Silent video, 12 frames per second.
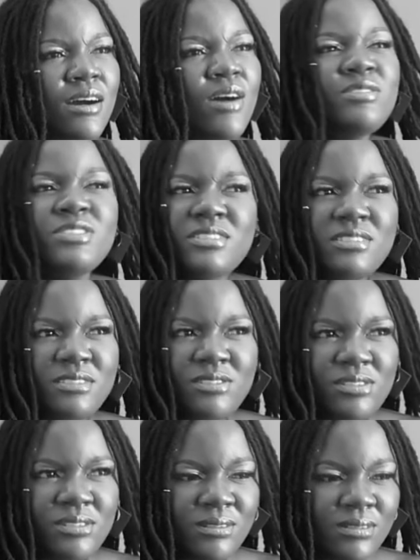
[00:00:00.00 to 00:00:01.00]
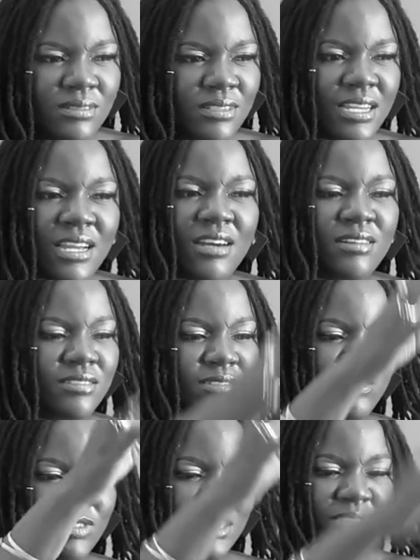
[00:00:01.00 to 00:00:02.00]
Oh, just two? Like, yeah.
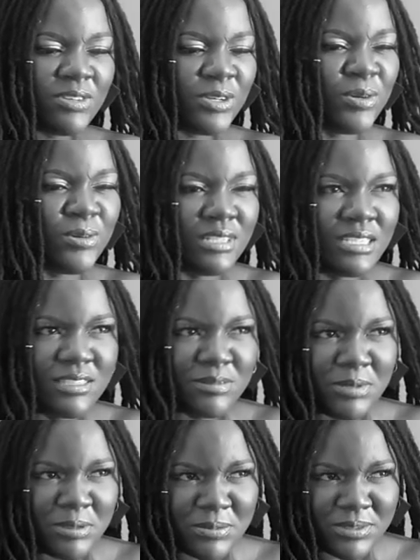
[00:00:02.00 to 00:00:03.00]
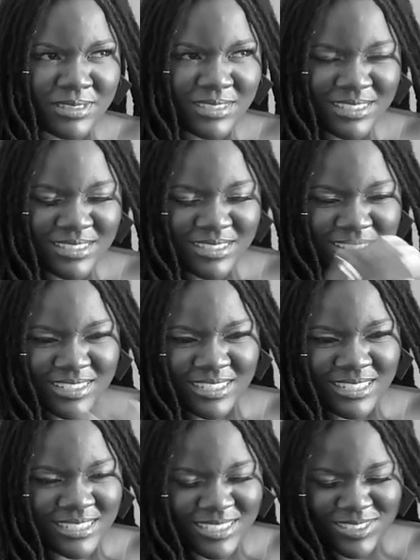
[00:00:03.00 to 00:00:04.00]
I'll give you a whole list of people that you
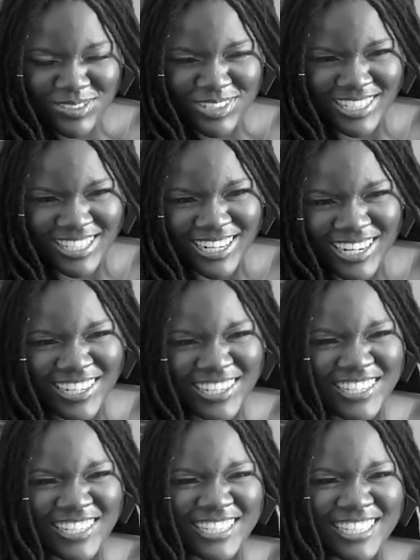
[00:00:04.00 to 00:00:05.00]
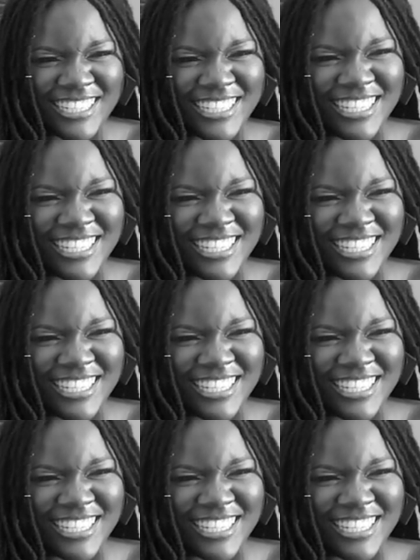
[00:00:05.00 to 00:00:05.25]
need to talk to.